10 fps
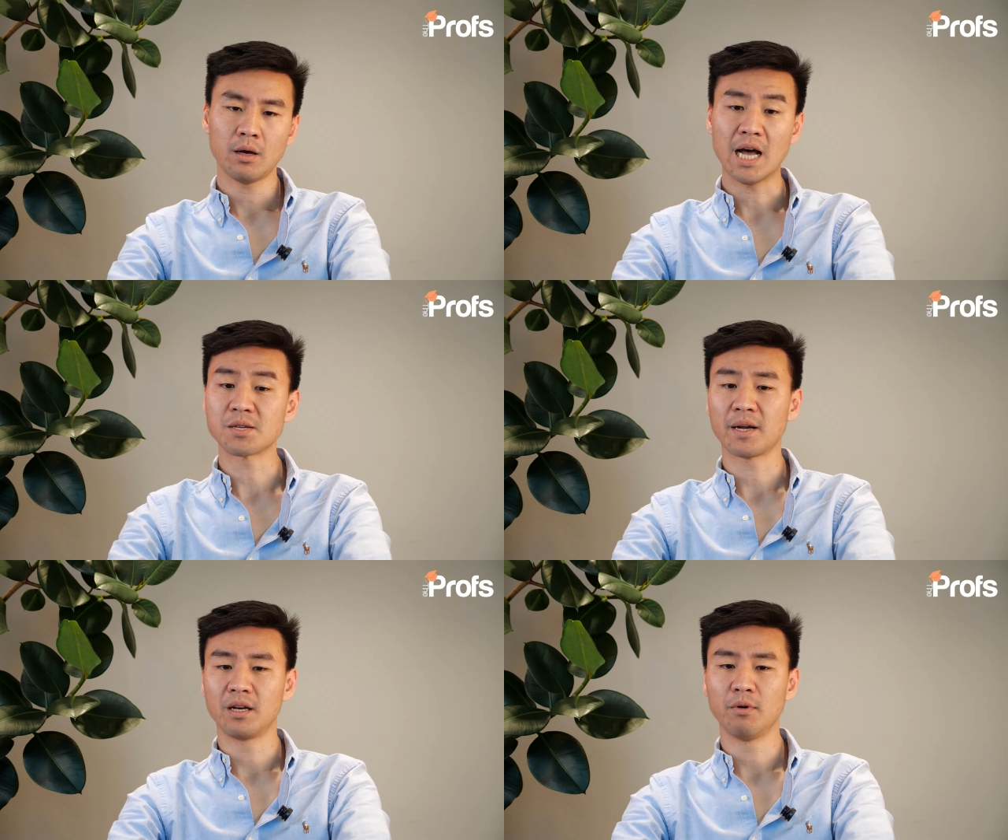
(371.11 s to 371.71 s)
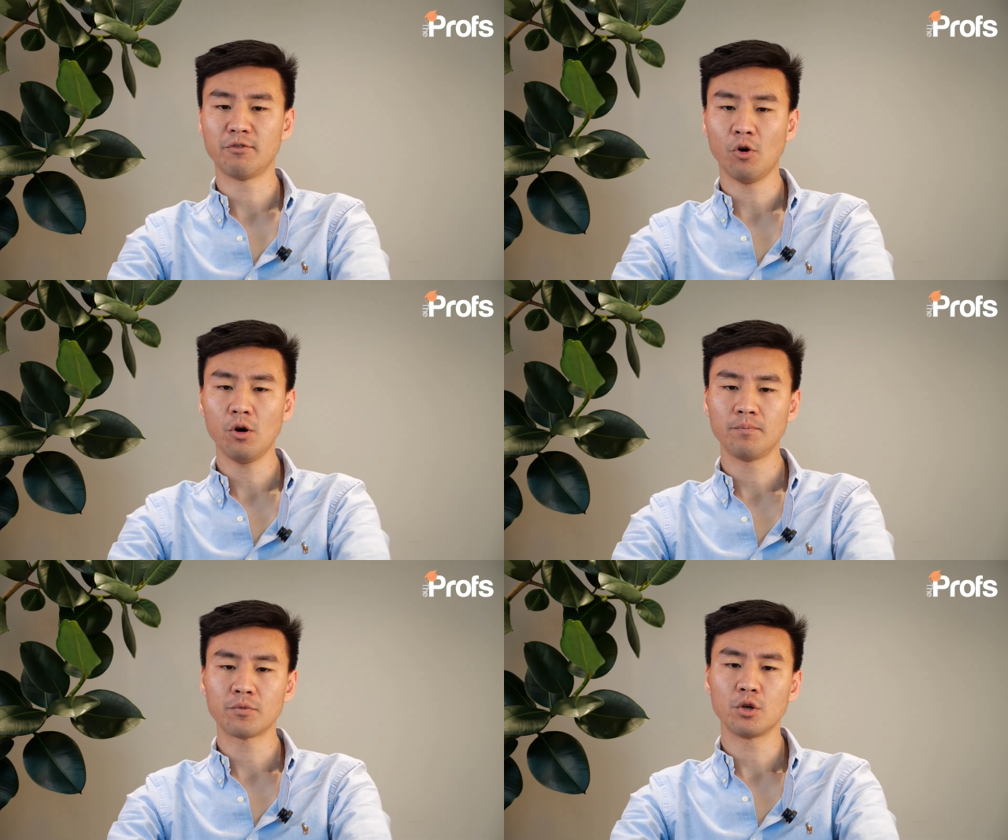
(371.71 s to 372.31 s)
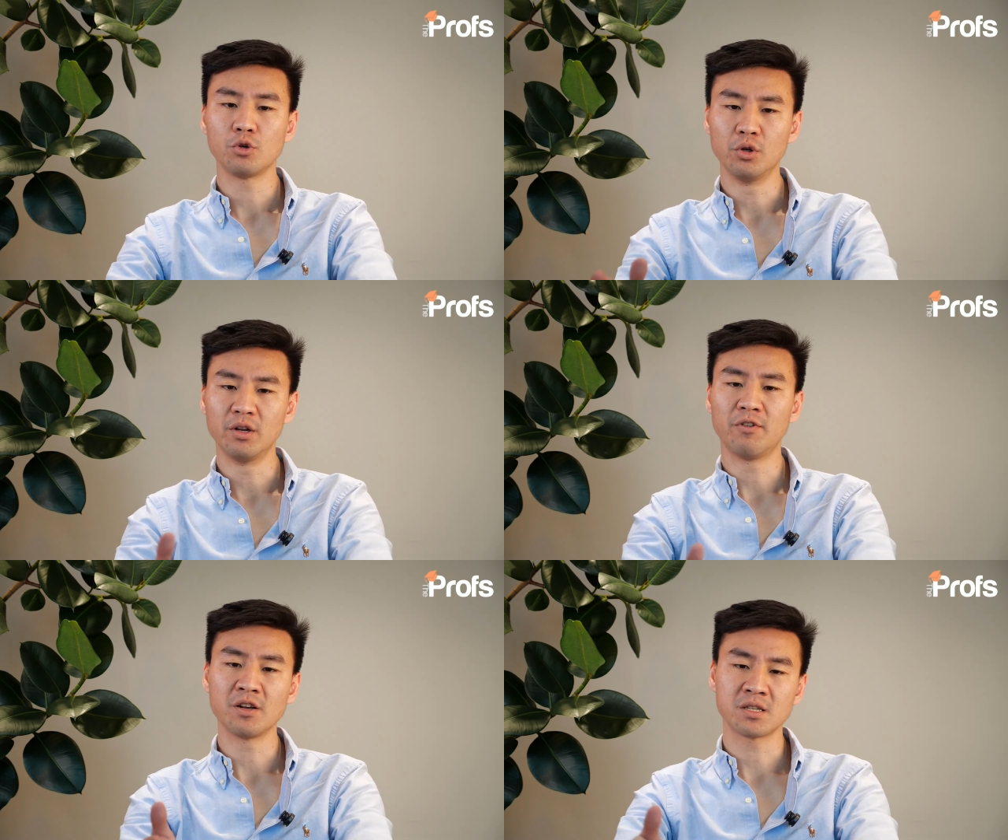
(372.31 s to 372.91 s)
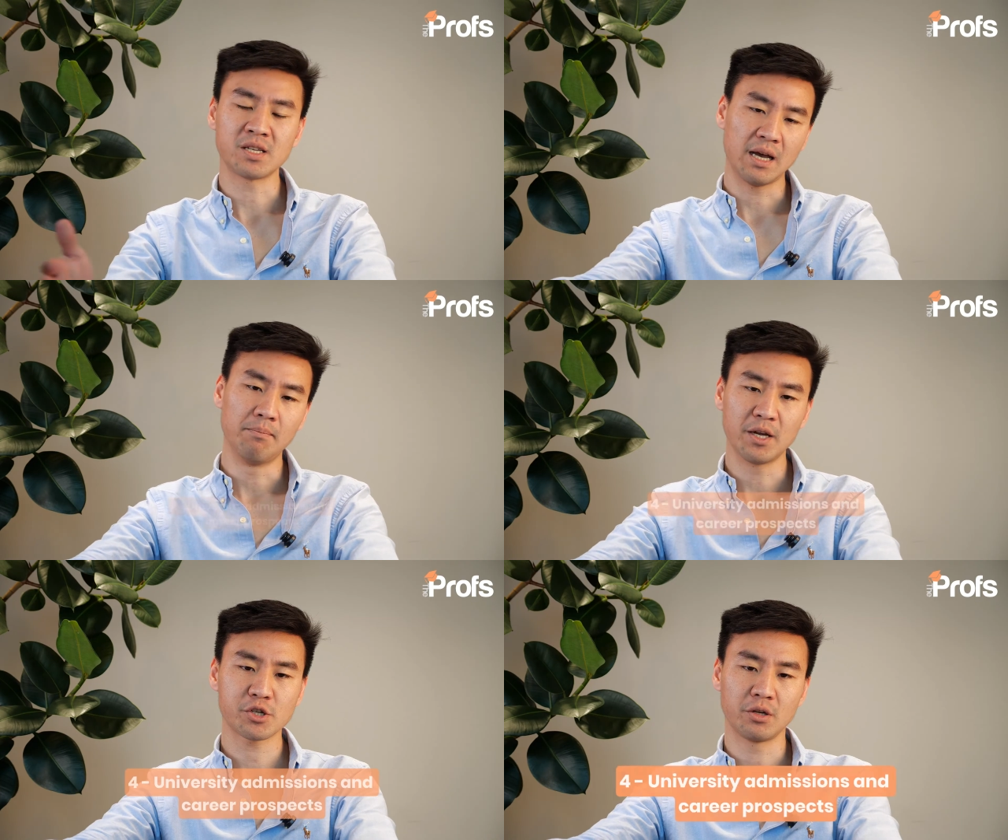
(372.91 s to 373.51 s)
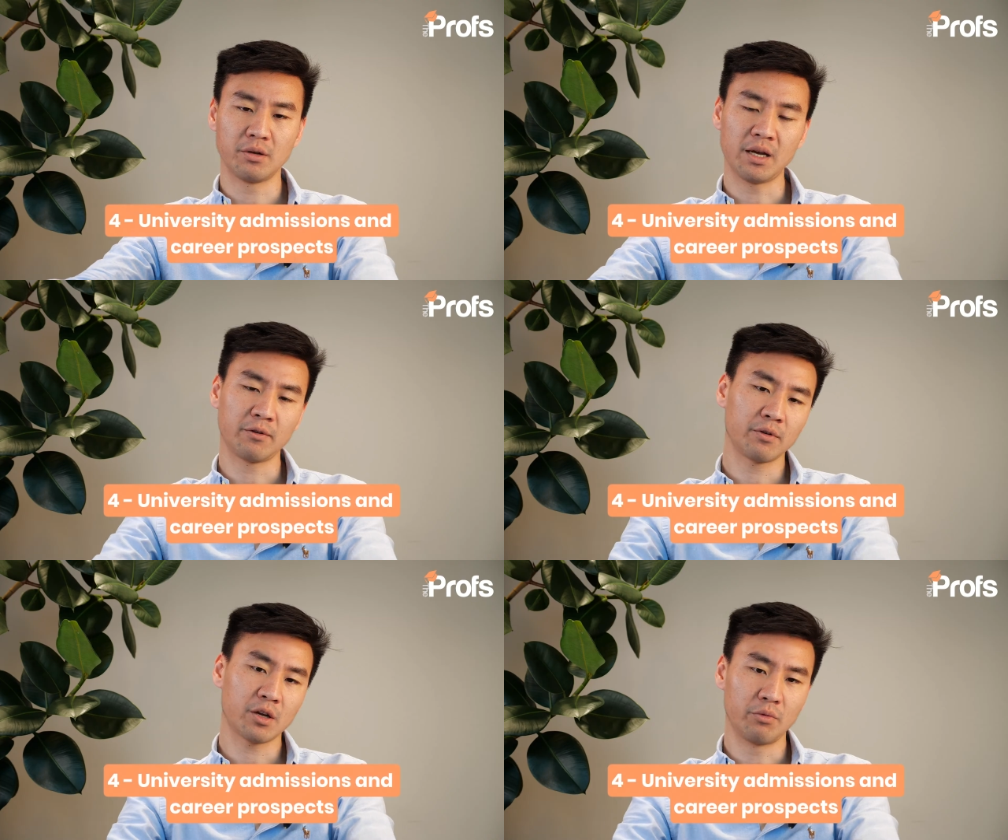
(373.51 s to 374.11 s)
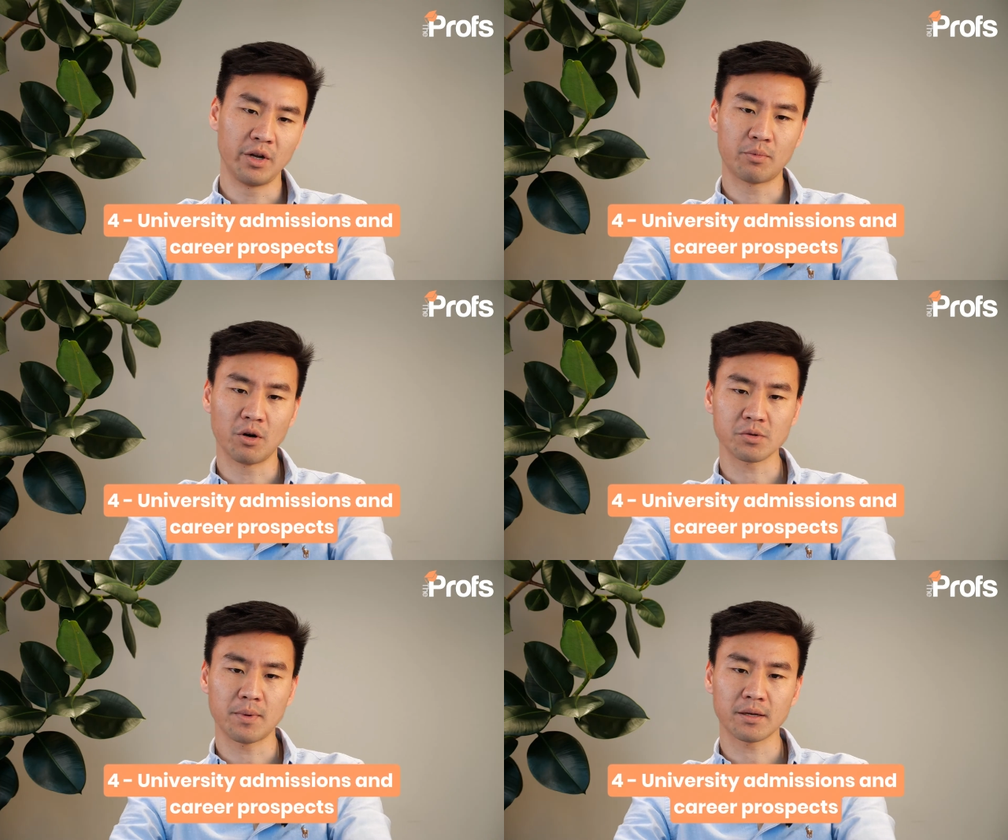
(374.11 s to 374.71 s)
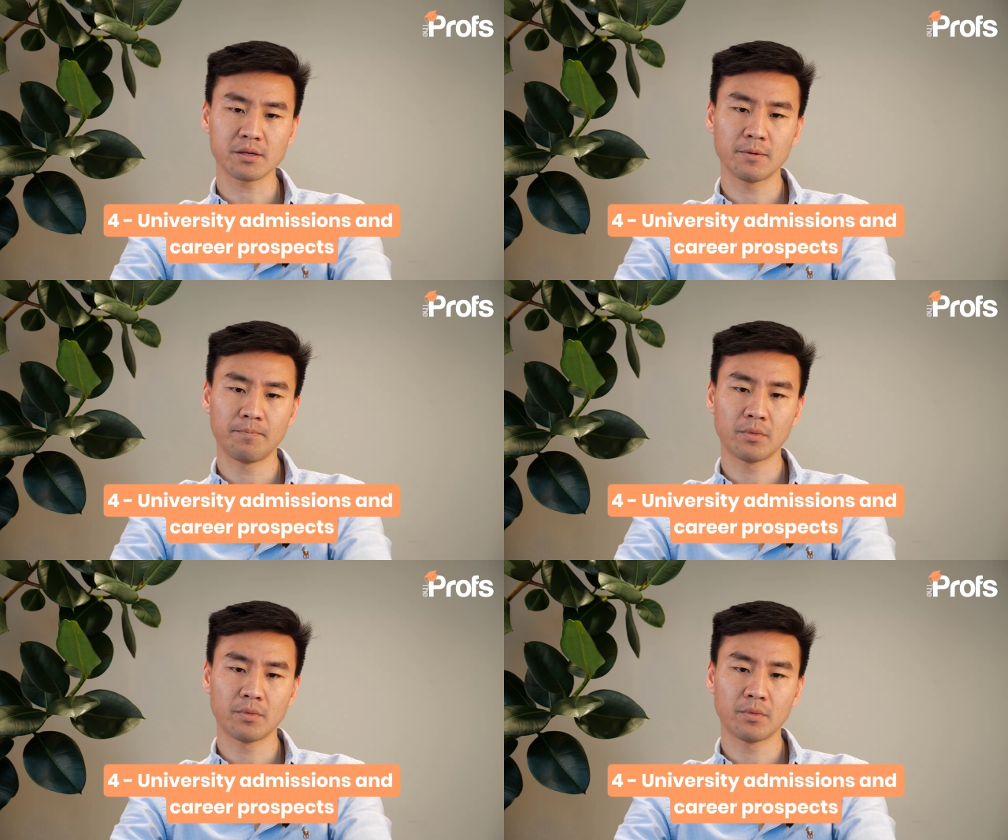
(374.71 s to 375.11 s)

Aspect number four, university admission and career prospects